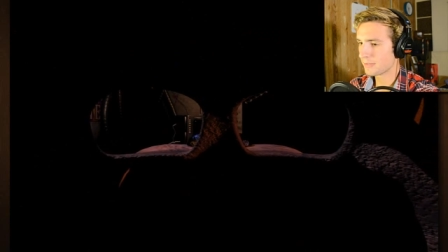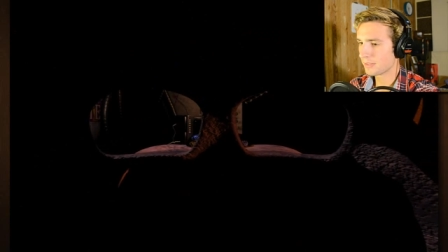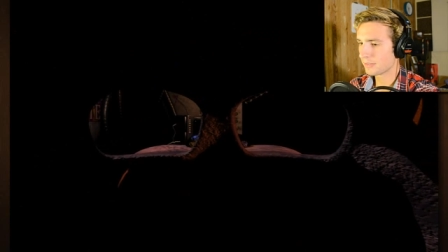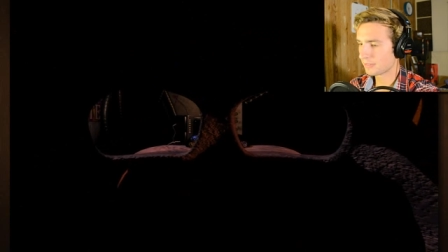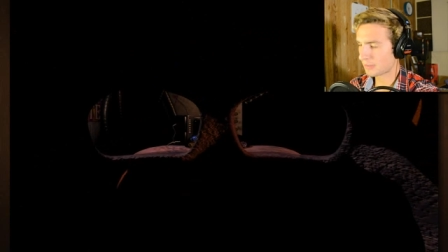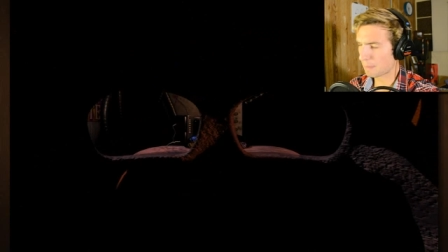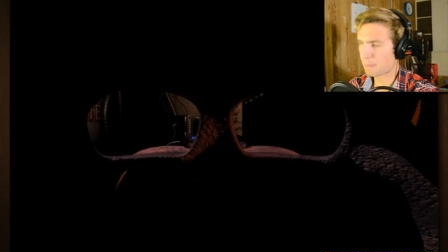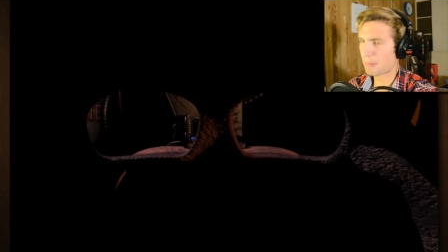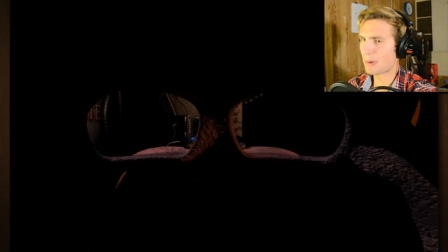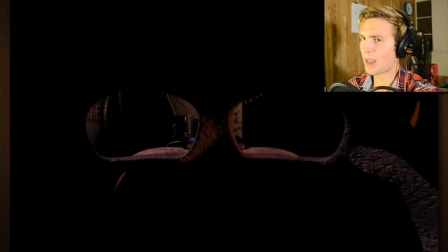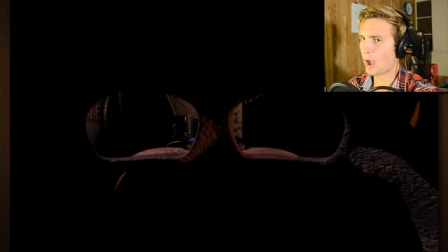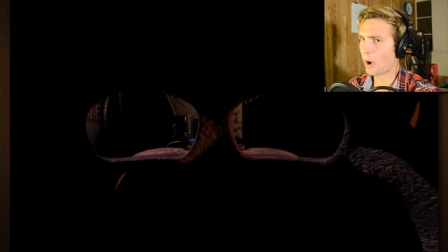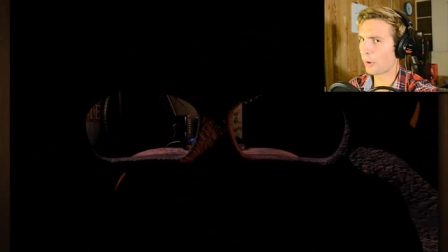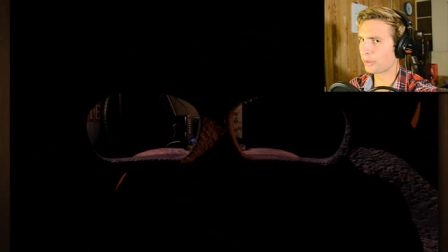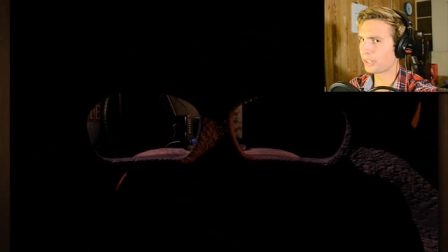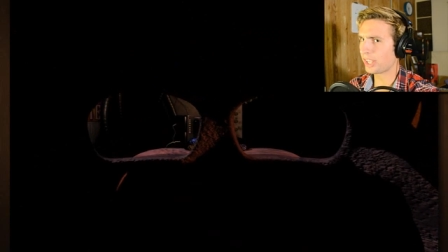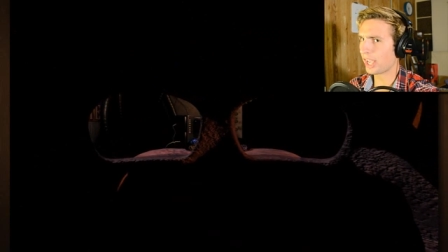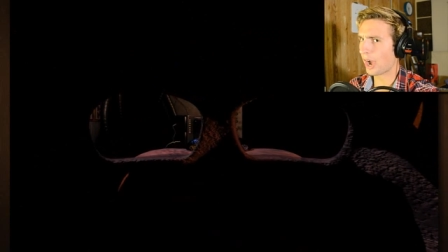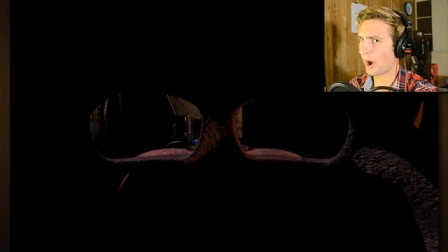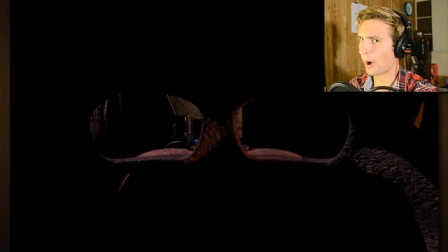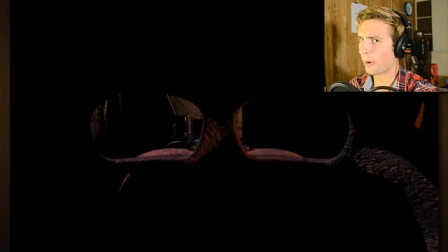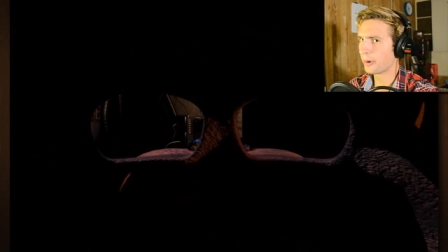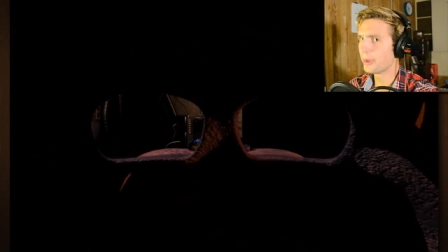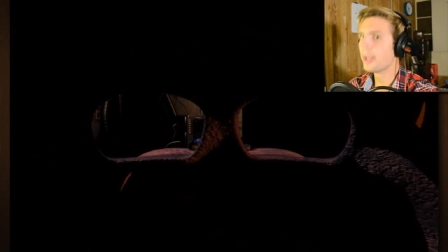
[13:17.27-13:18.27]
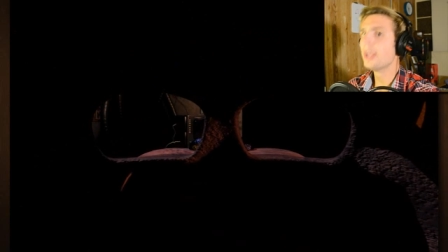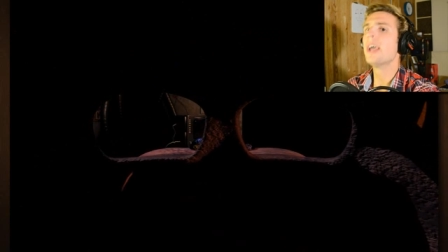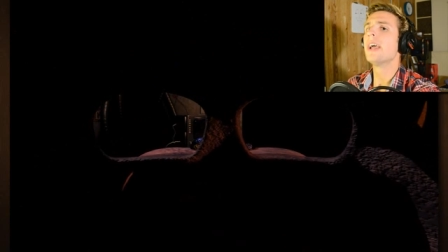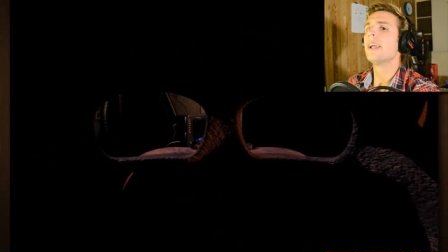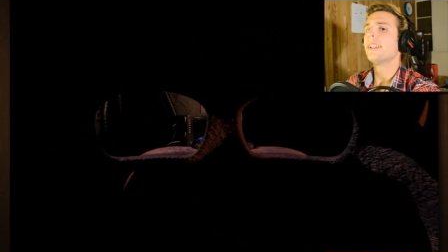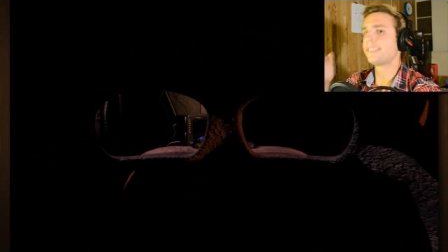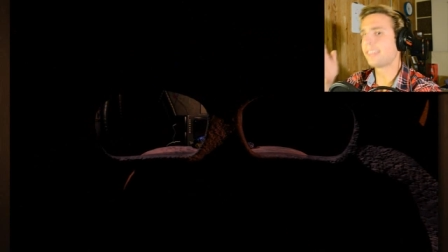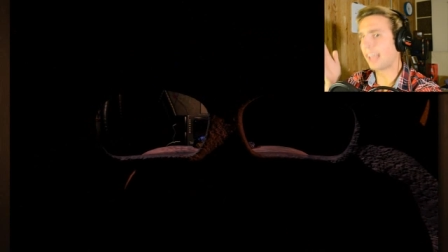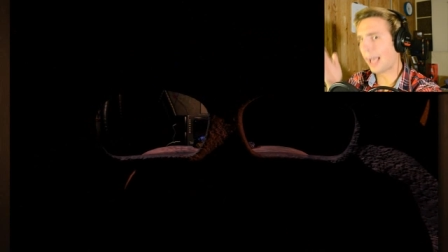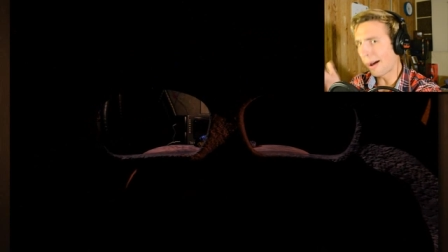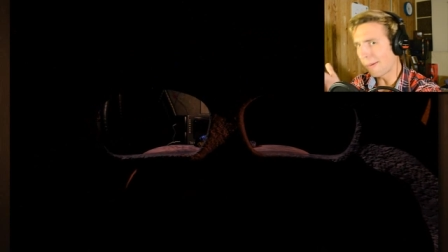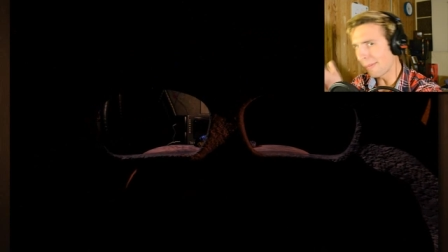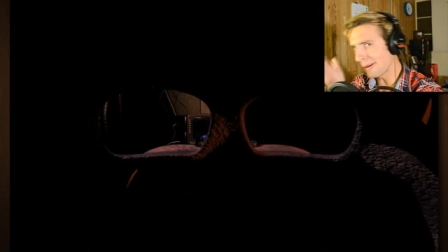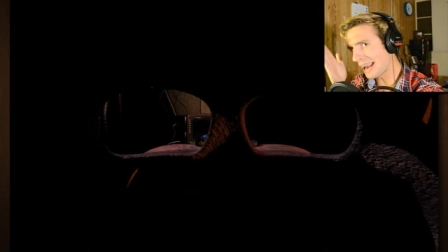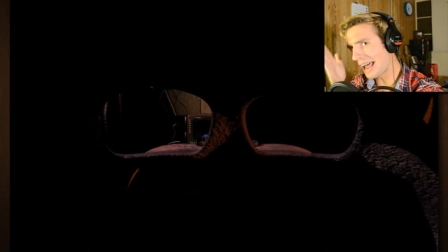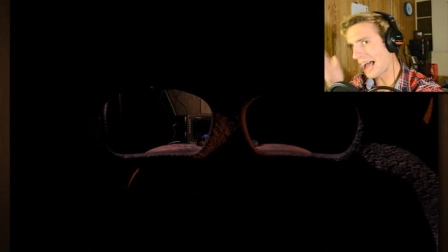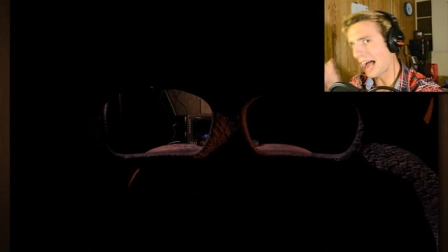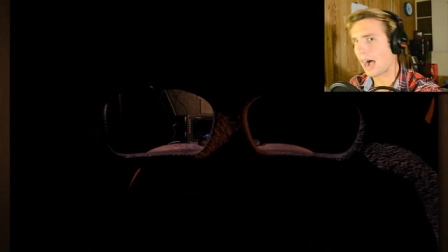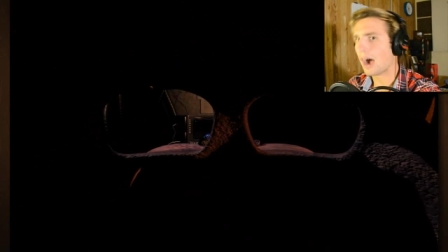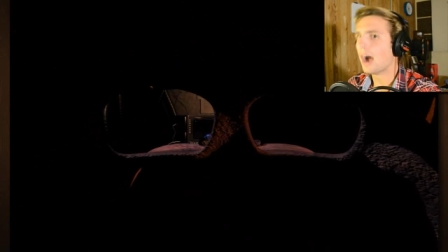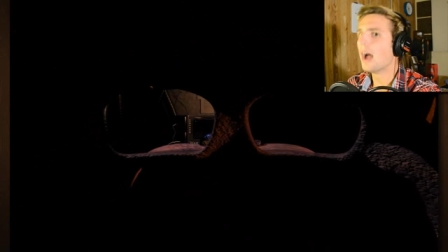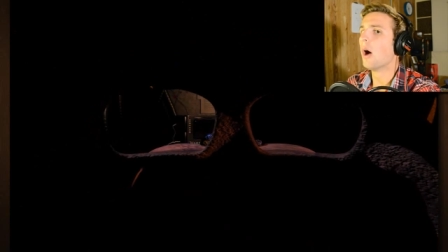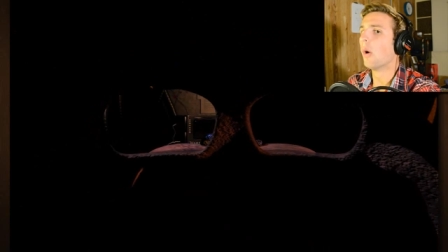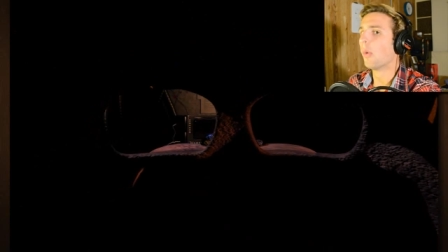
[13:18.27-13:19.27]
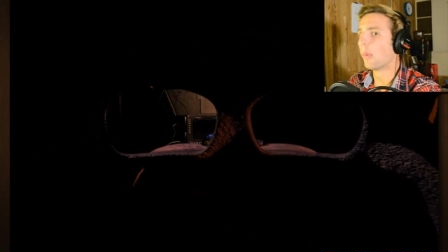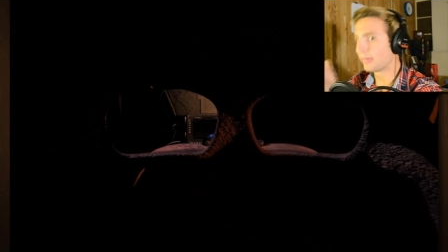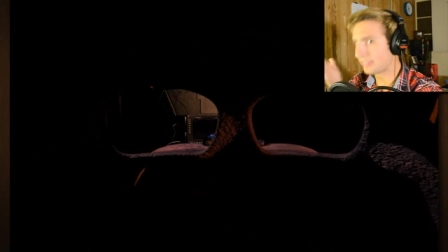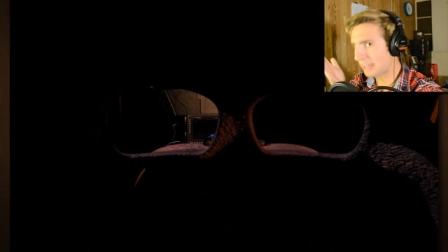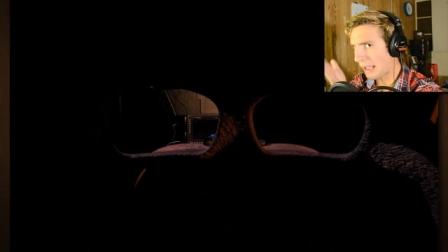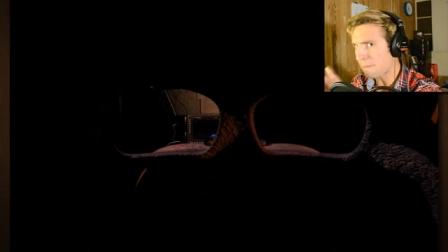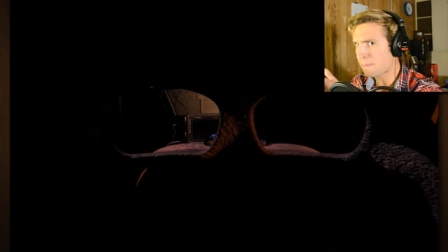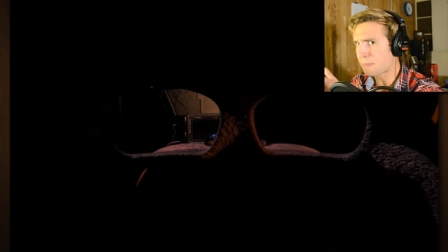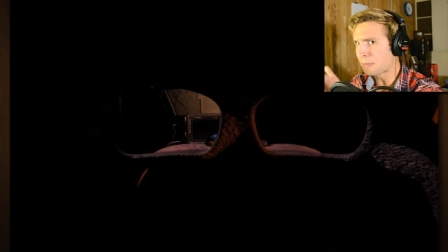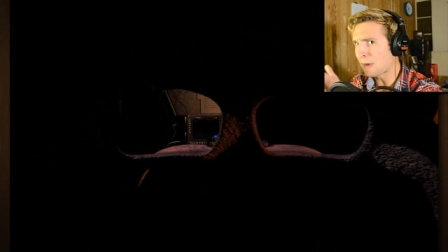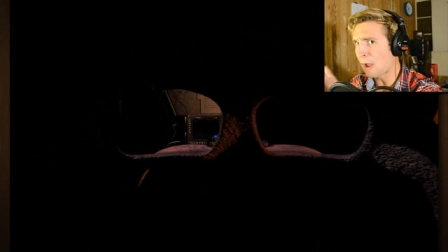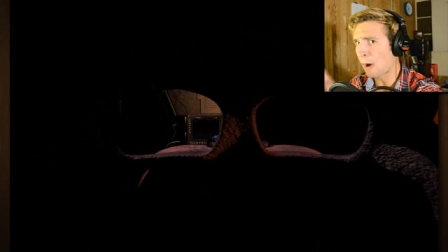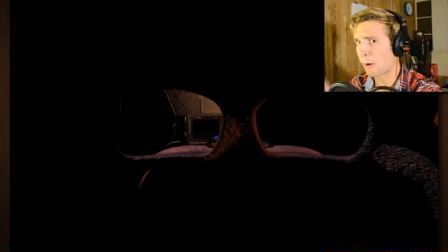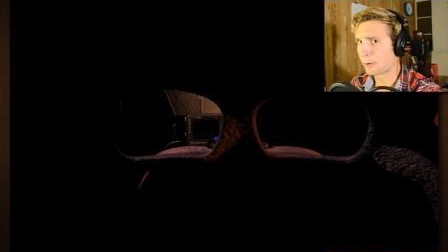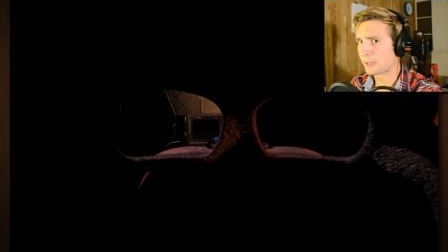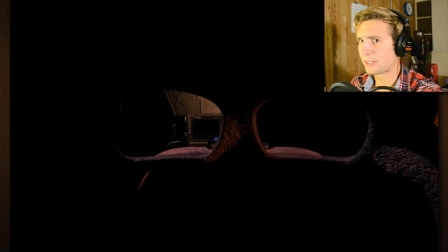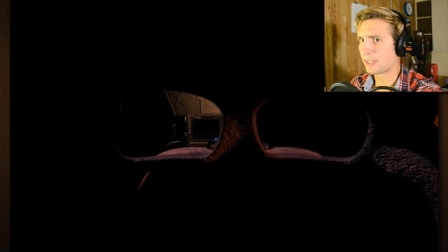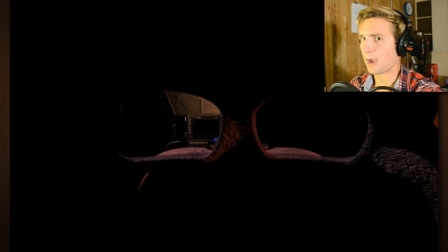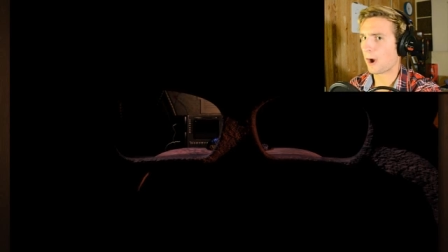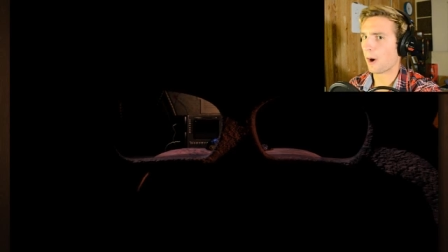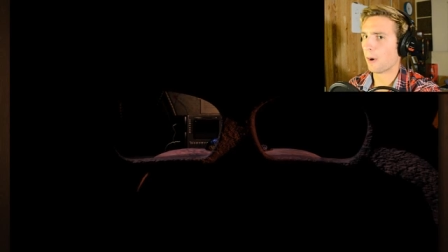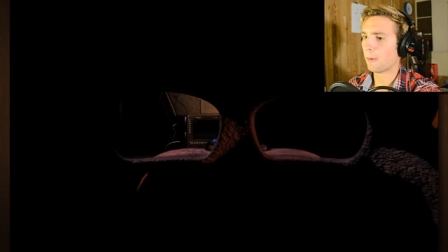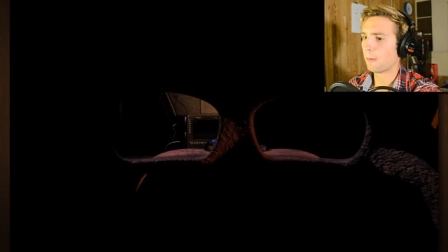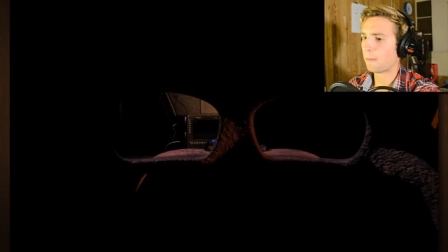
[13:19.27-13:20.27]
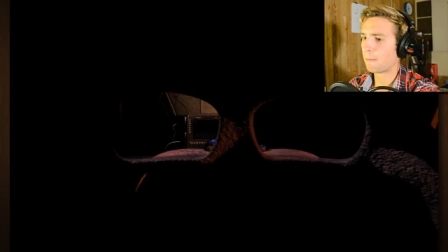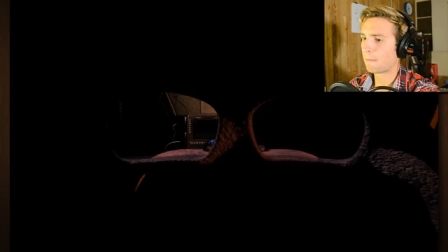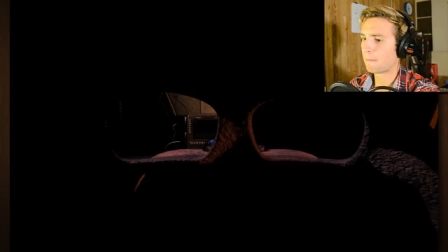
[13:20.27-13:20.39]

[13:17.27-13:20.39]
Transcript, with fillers: Is it Pinocchio? Tell me now. Was that Pinocchio?